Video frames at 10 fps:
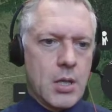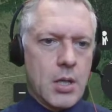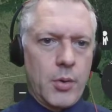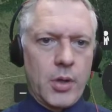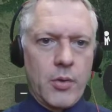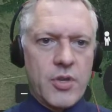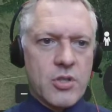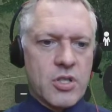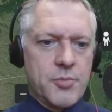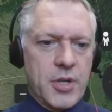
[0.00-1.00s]
There we go. This
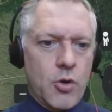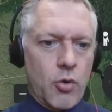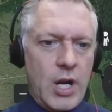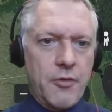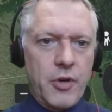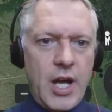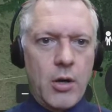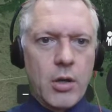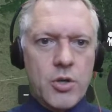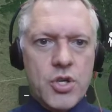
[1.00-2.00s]
will just be gray for now.
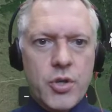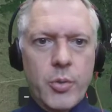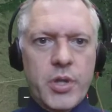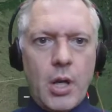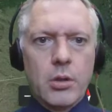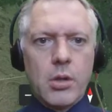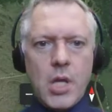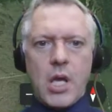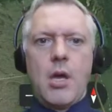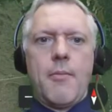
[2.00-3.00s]
I'll show you what that'll look
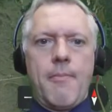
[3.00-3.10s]
like.